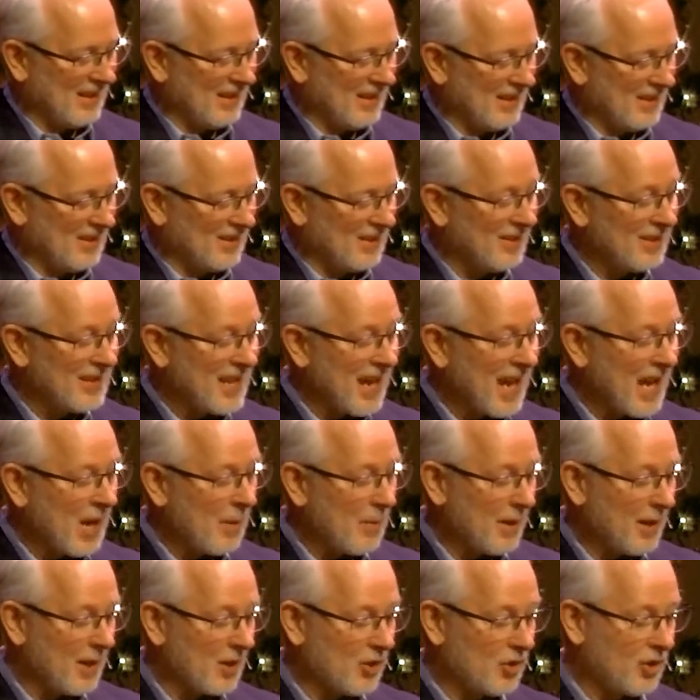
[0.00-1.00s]
Today, I
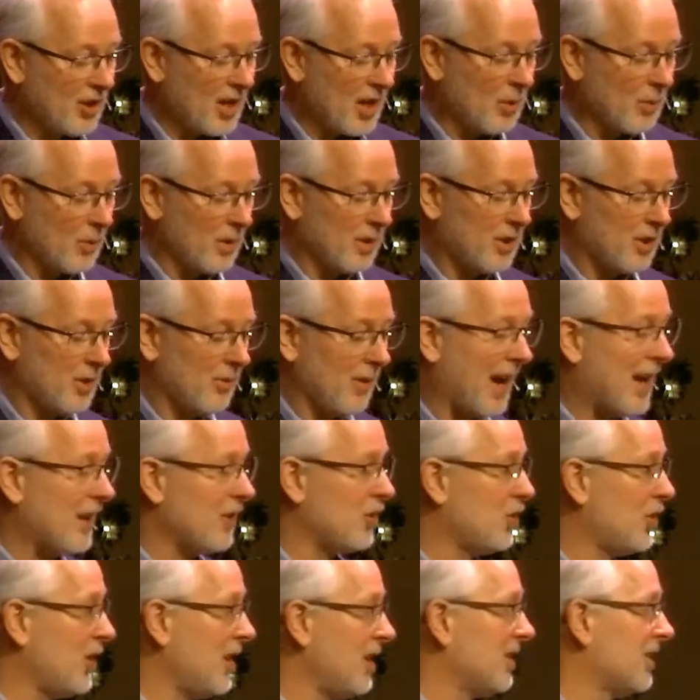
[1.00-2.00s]
want to share with you how
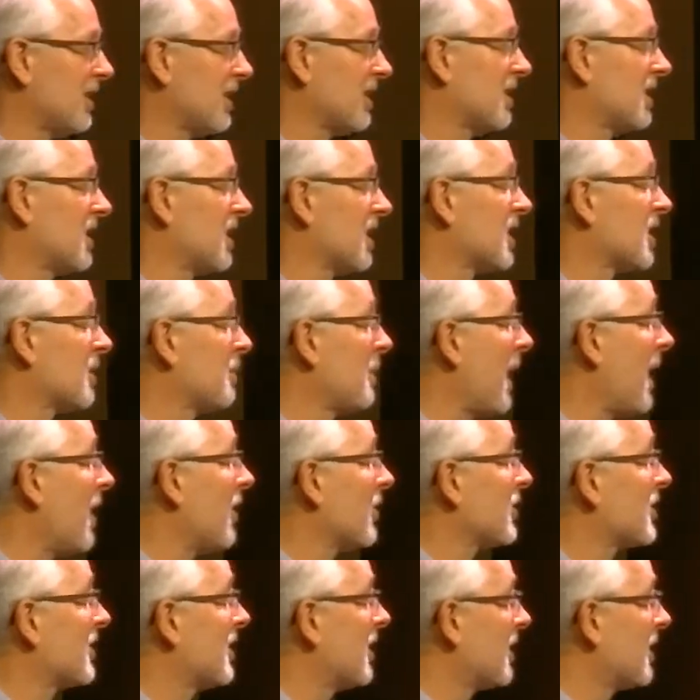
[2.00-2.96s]
Jesus dispels the